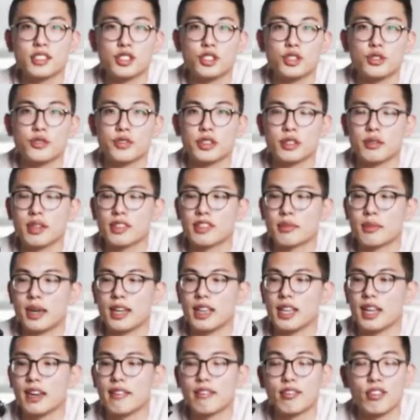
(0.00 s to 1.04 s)
to shoot for the rest of my
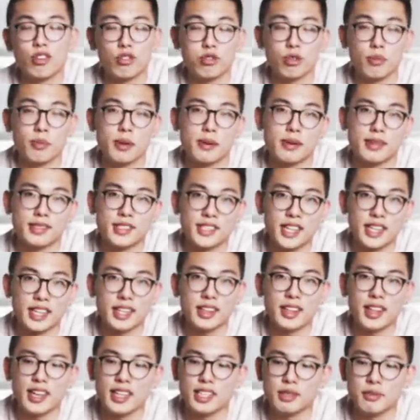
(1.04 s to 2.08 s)
life, this would be my
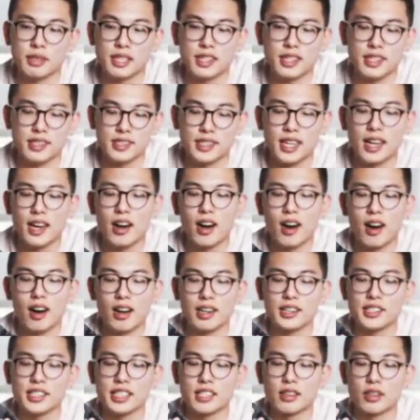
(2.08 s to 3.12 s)
second lens, because
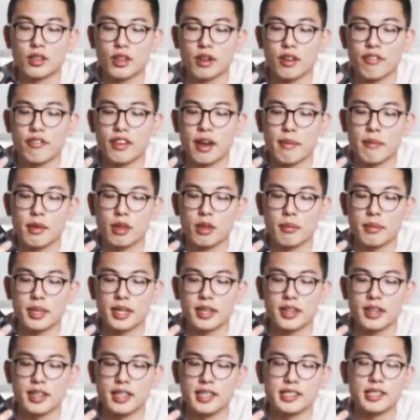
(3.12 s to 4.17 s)
honestly a
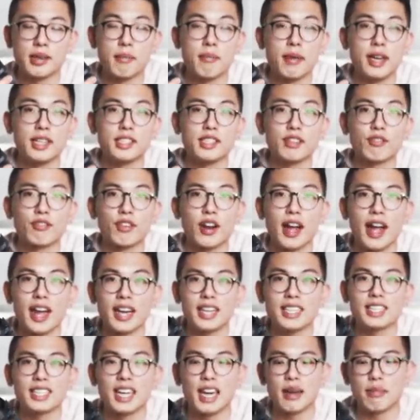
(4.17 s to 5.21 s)
35mm is amazing for
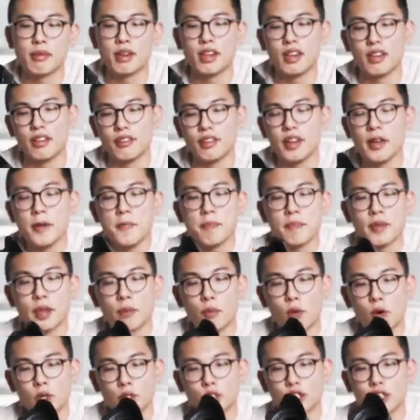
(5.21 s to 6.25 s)
any type of
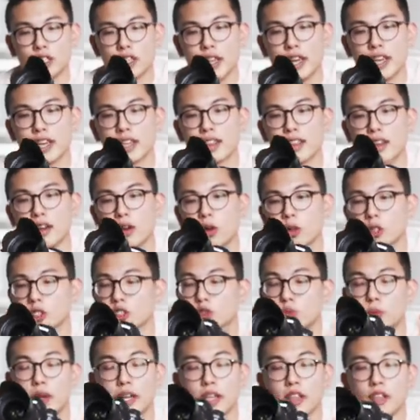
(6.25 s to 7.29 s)
portrait length or
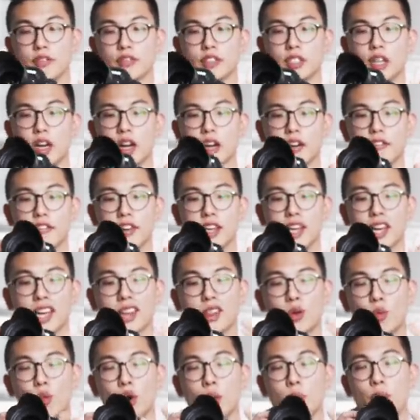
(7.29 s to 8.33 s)
just regular photography,
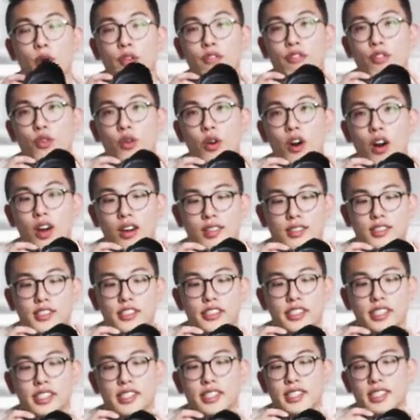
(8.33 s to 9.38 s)
and the 1.4 Art
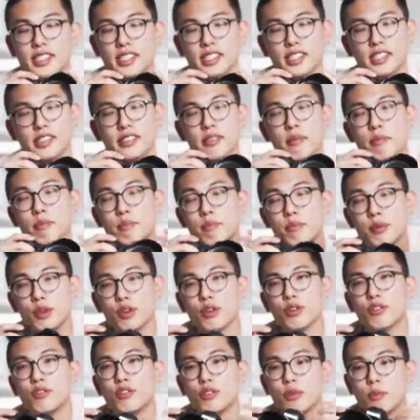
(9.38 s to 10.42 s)
series is
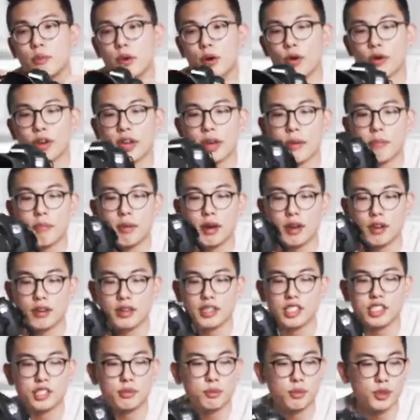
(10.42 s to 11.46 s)
beautiful, bokeh,
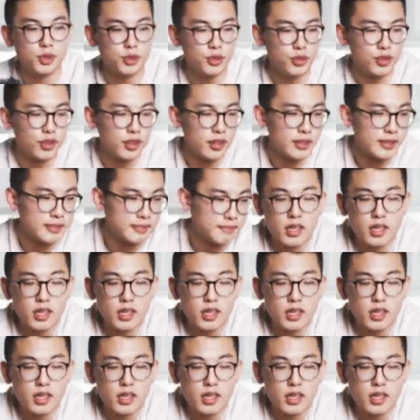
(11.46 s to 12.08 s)
buttery smooth.